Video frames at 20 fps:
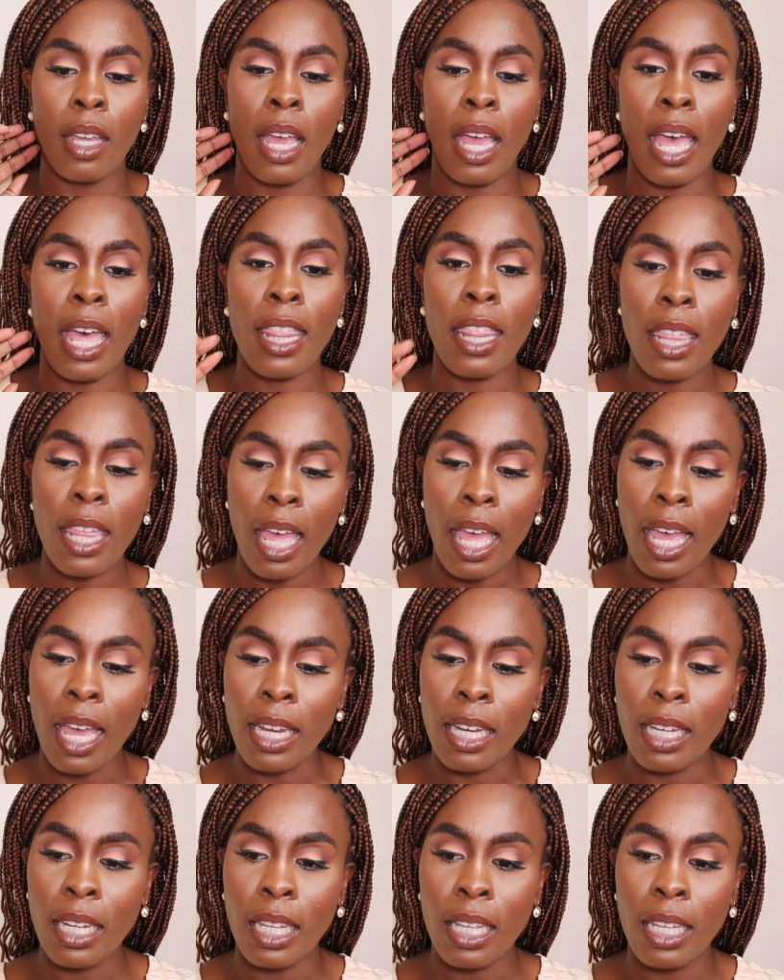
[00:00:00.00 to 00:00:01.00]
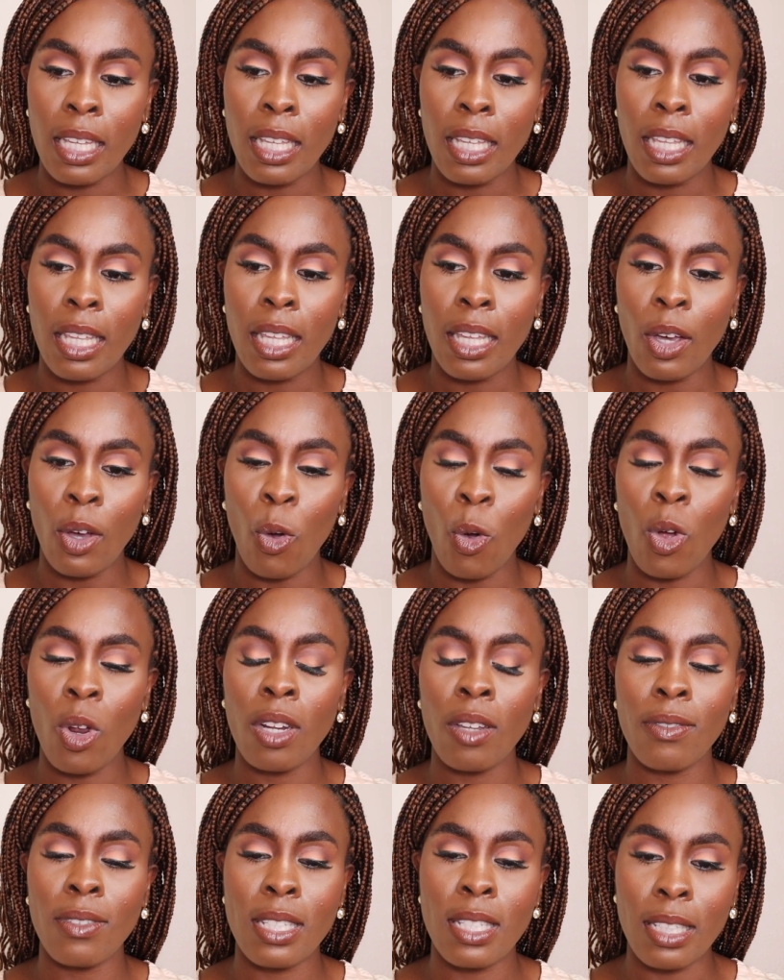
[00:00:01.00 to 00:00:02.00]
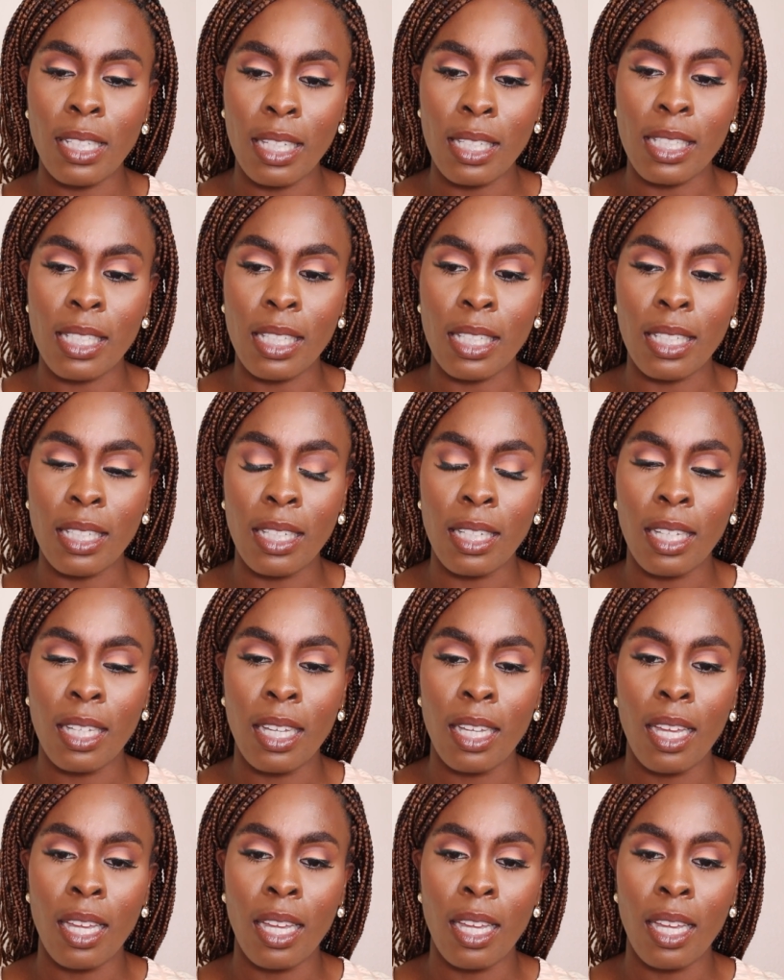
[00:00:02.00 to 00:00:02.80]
then all of a sudden,